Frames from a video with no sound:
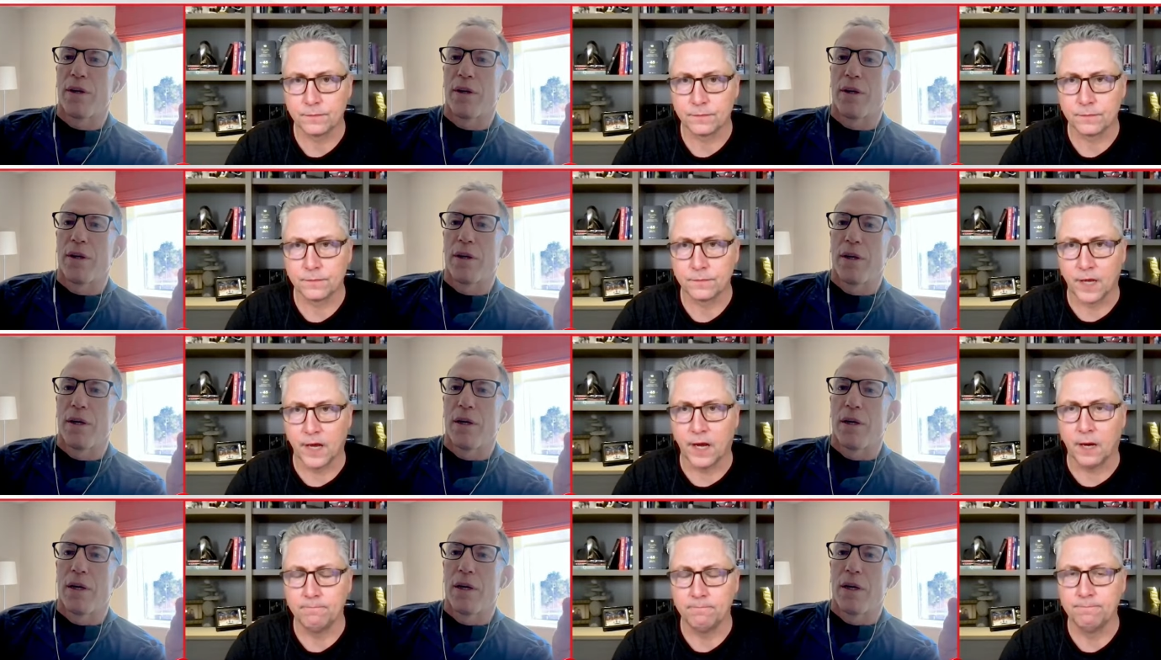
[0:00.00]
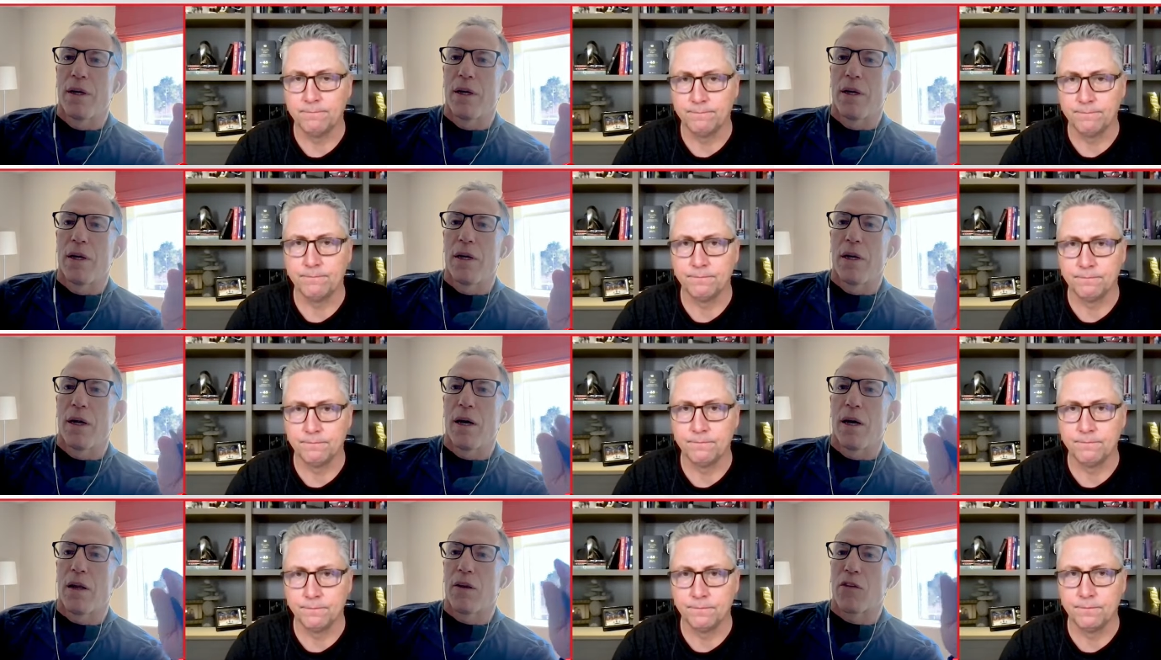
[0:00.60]
Speaker 1: Yeah.
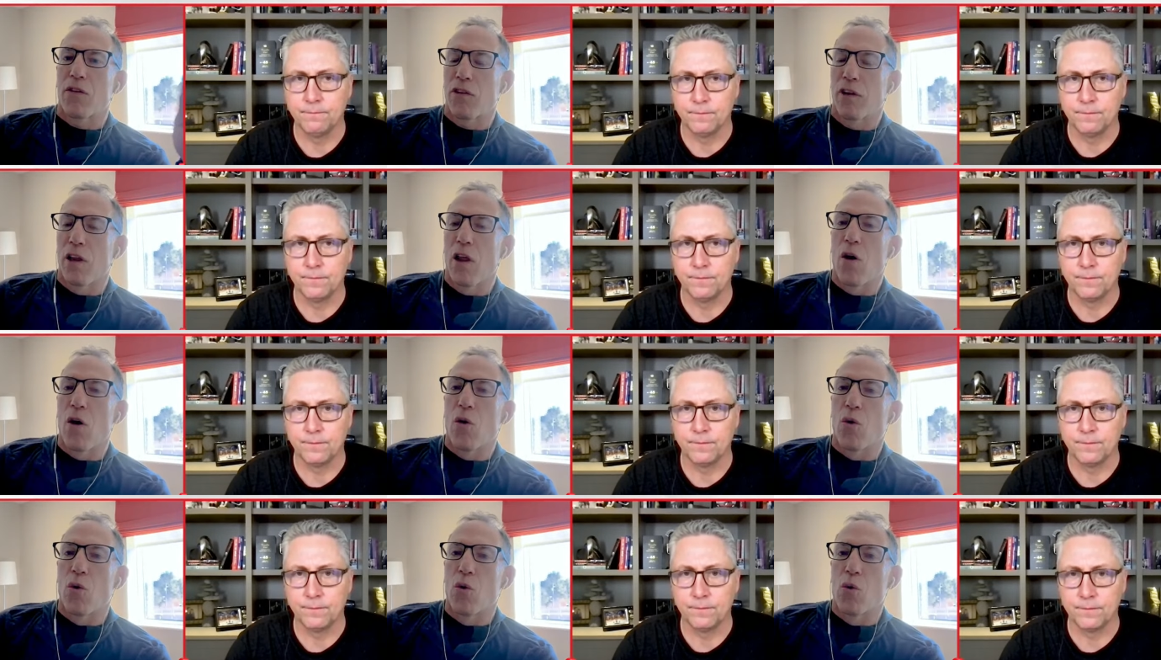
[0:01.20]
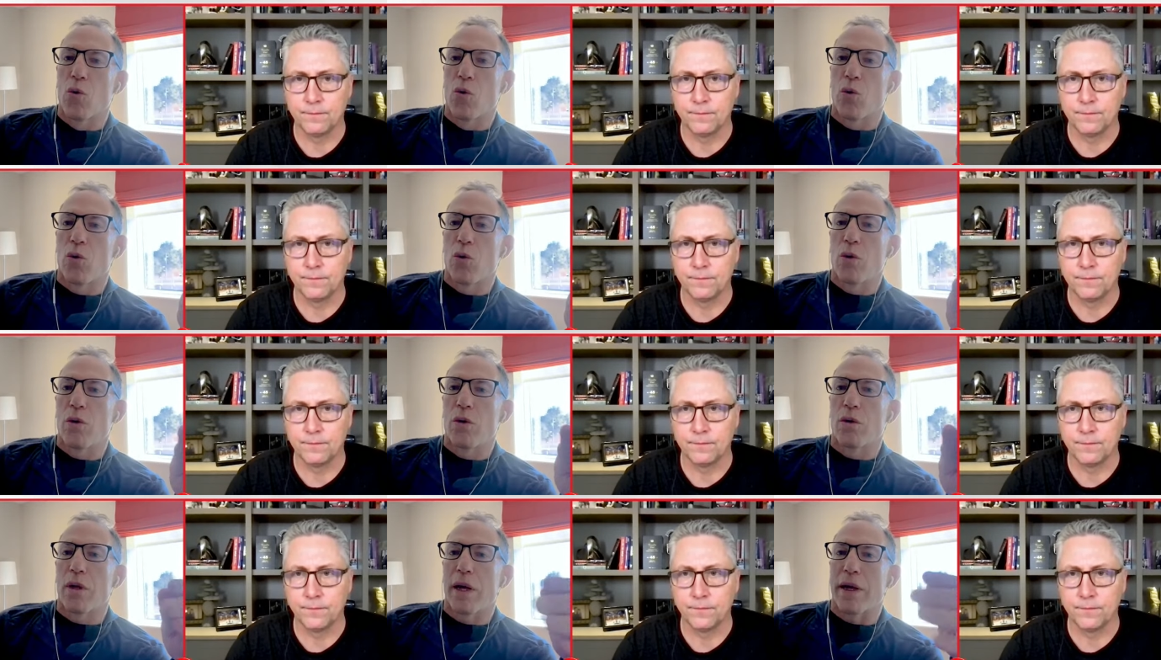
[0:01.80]
Slow,
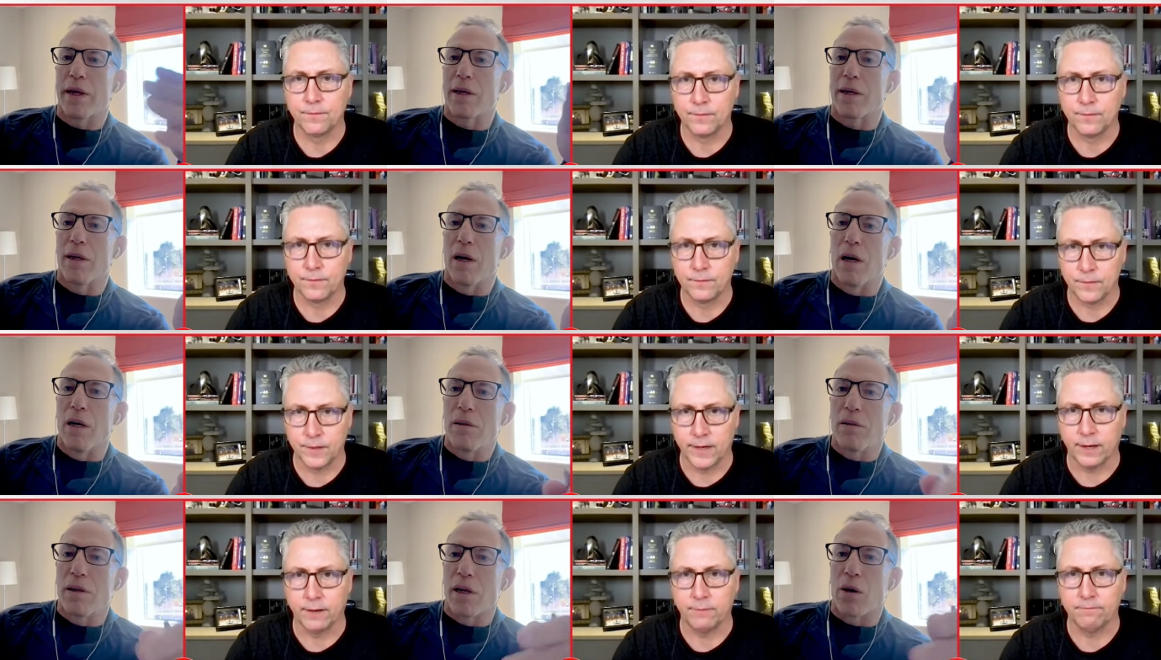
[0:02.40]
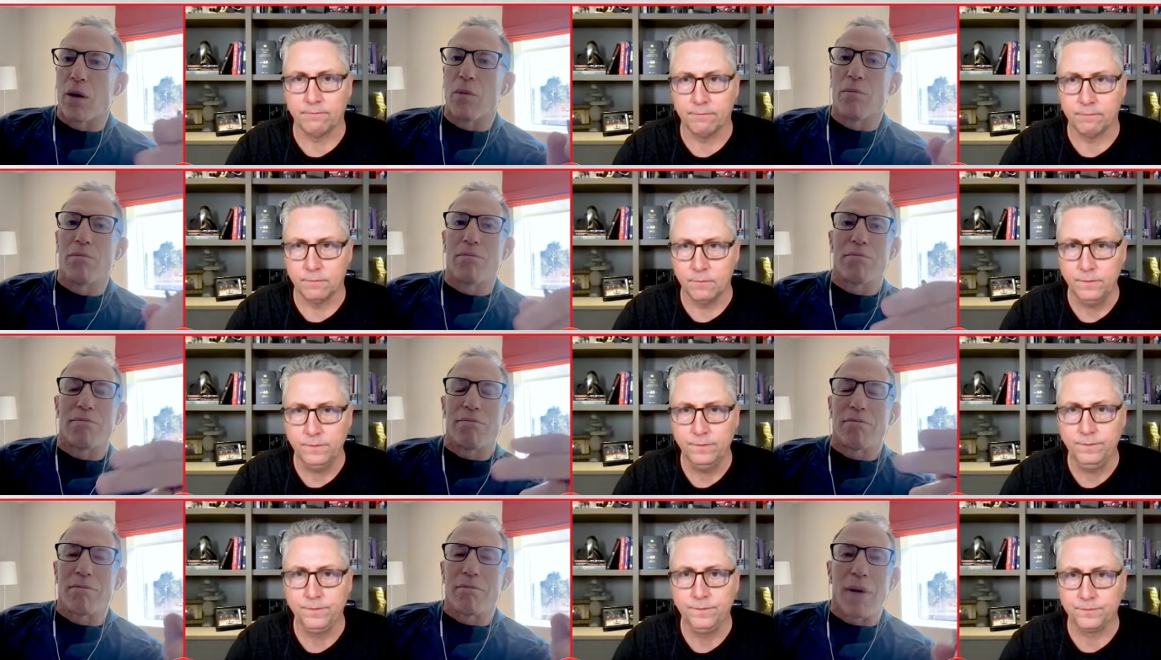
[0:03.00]
like, yeah. uh, you know,
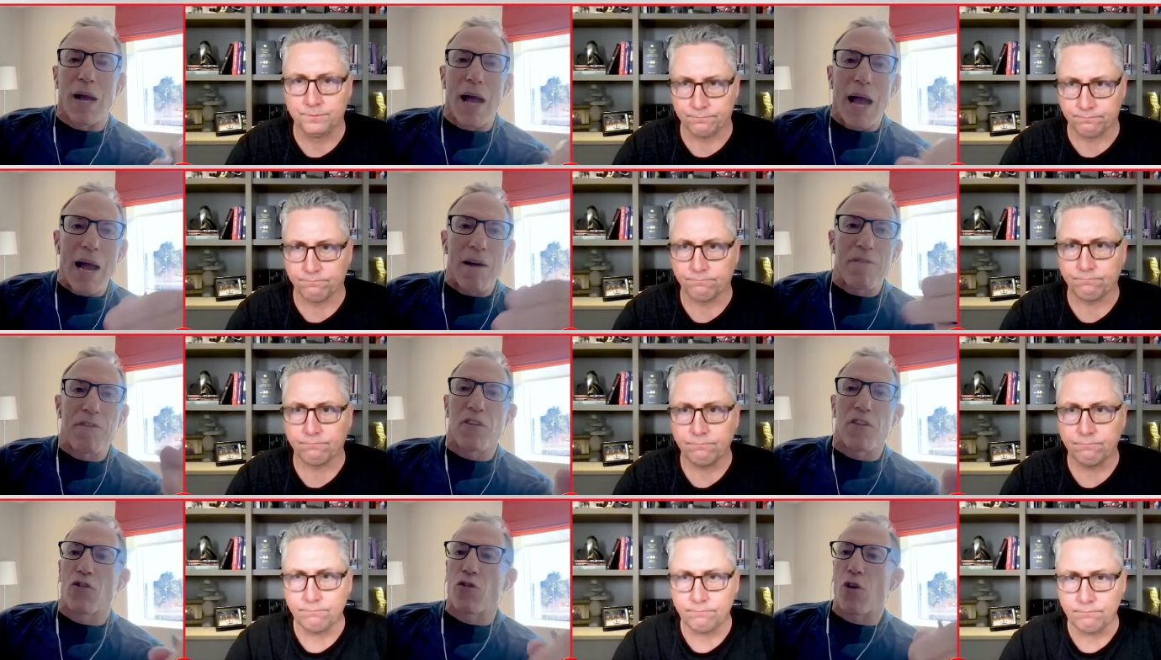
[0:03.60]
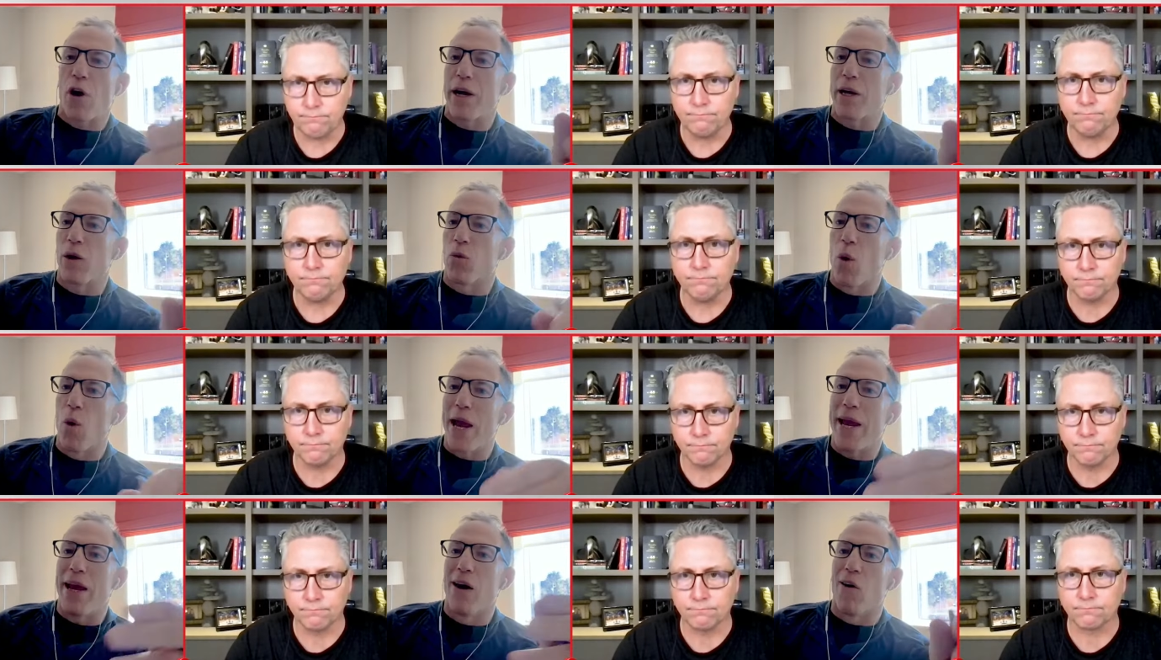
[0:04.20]
half a stride
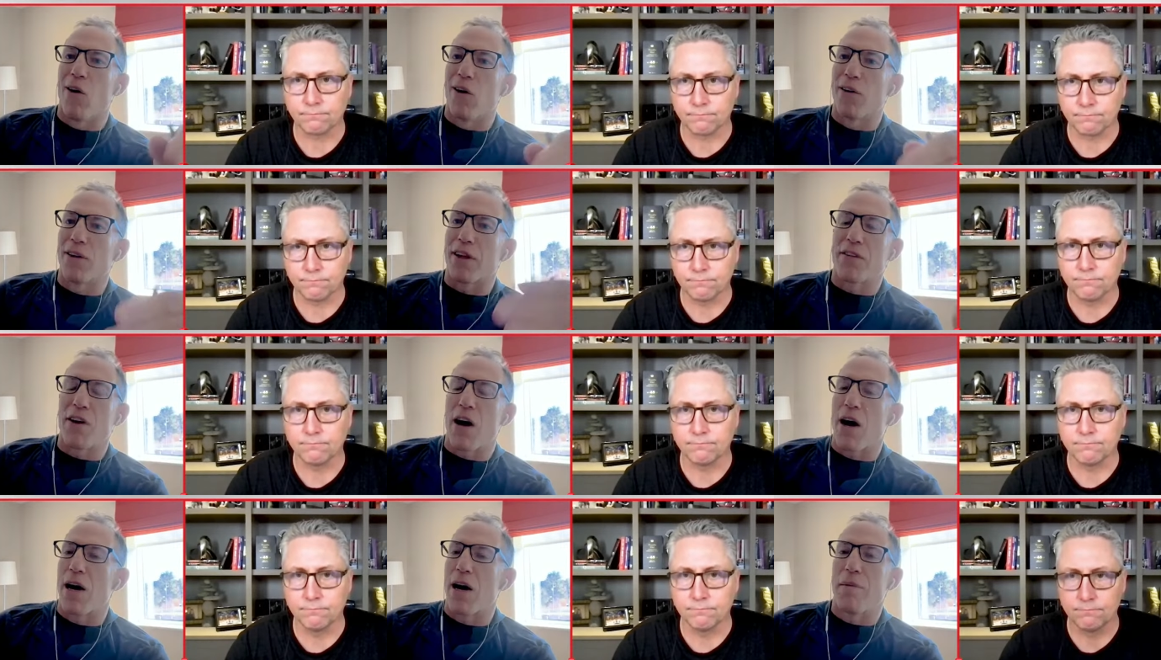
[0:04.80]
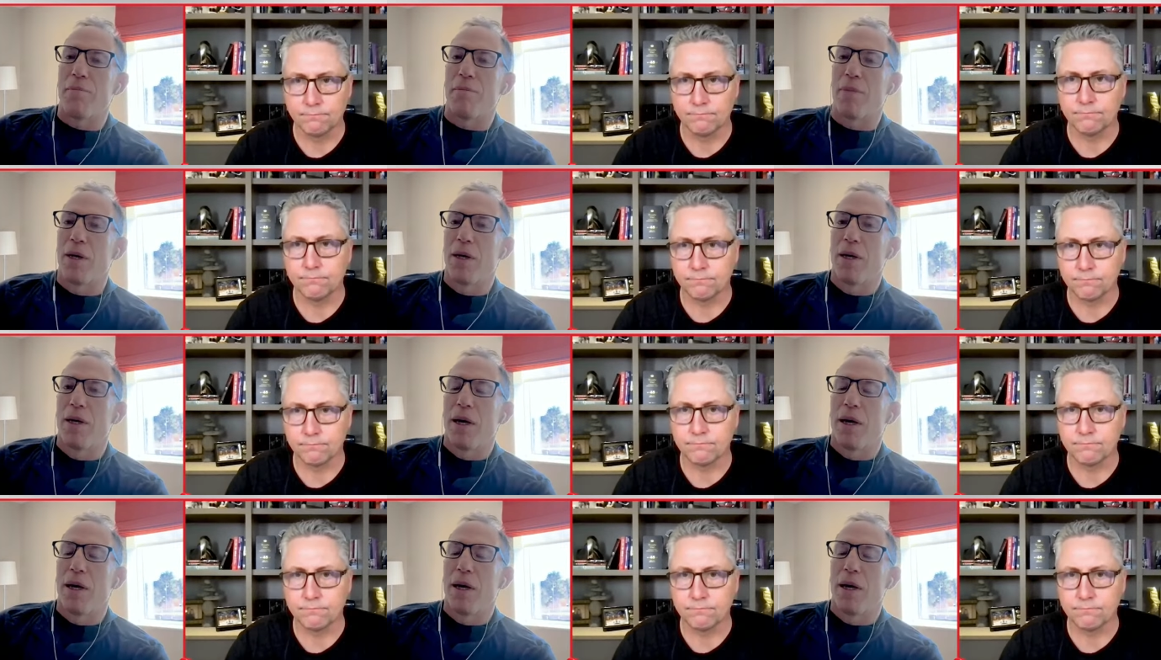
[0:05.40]
away all the time.